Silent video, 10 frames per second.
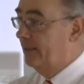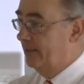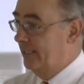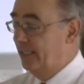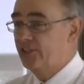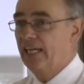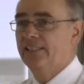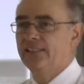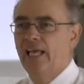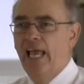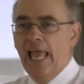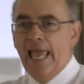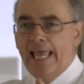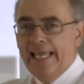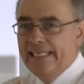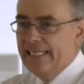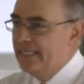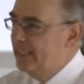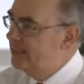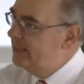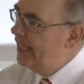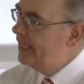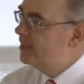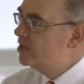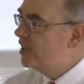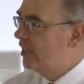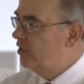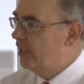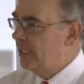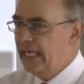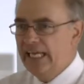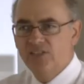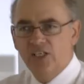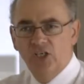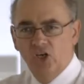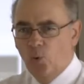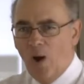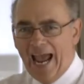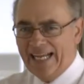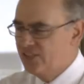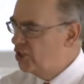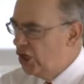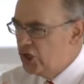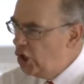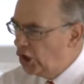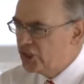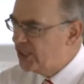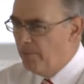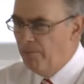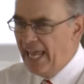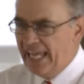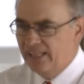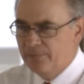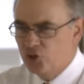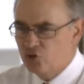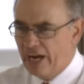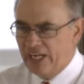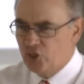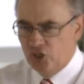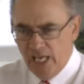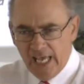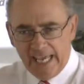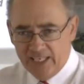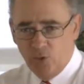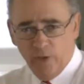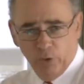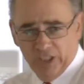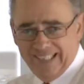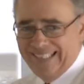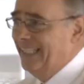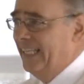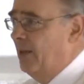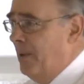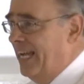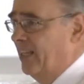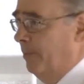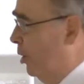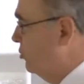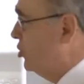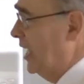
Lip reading: English accent, it's Lane's take on it. He is the God who acts, not some pale abstraction. He is the one who can stand in the back of the boat and say